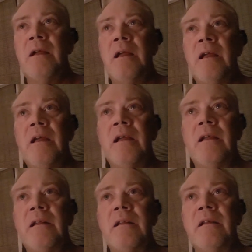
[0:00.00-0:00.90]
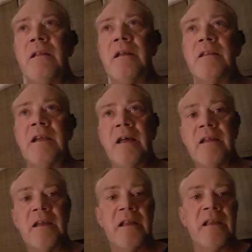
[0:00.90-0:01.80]
And, like
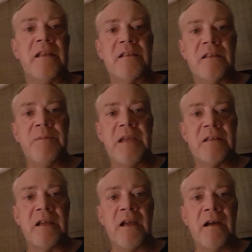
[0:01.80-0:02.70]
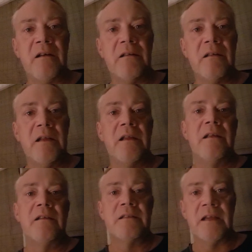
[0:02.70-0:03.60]
Tally kind of gets his piece out,
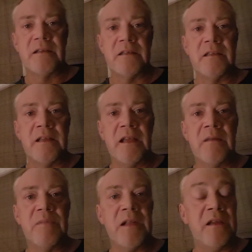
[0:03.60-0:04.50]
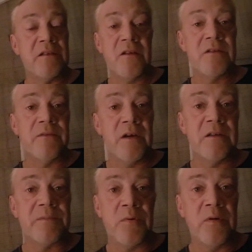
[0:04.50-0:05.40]
says his thing, but he is also
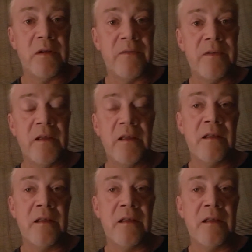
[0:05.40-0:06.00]
very supportive.